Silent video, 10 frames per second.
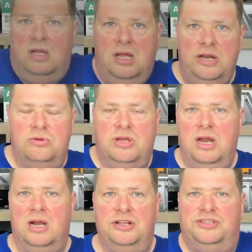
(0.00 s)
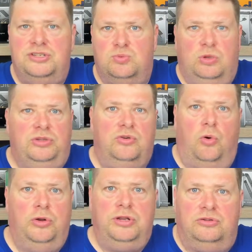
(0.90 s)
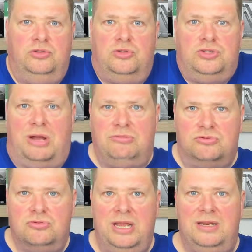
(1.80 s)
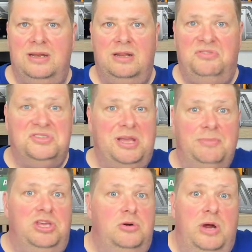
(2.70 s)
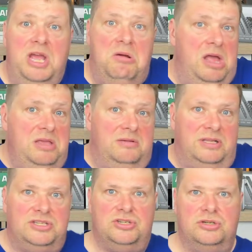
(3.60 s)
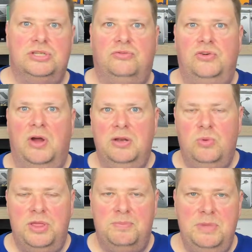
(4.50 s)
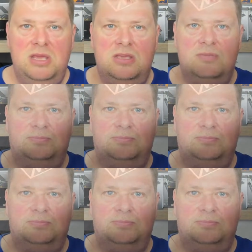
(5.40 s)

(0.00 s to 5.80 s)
I don't care, I just want the audio to sound great, and if it's MQA, hey, that's just fine with me.